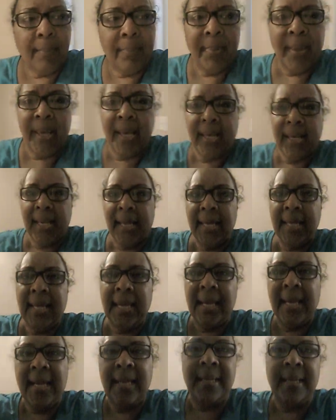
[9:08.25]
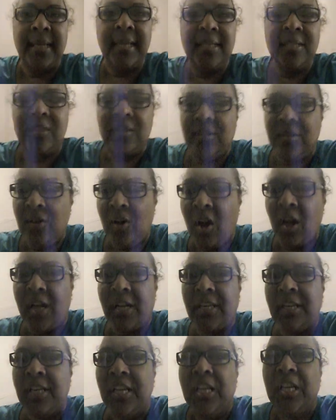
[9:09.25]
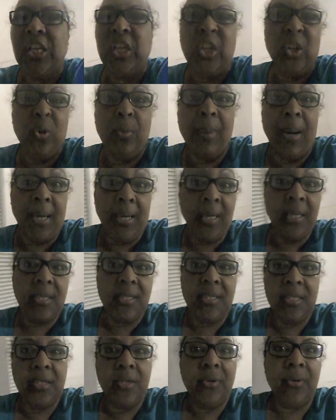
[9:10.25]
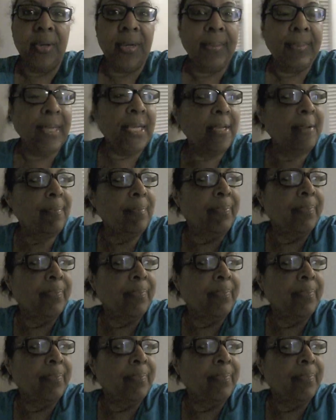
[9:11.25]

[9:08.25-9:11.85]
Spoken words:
But again, it's not humongous, you know what I mean?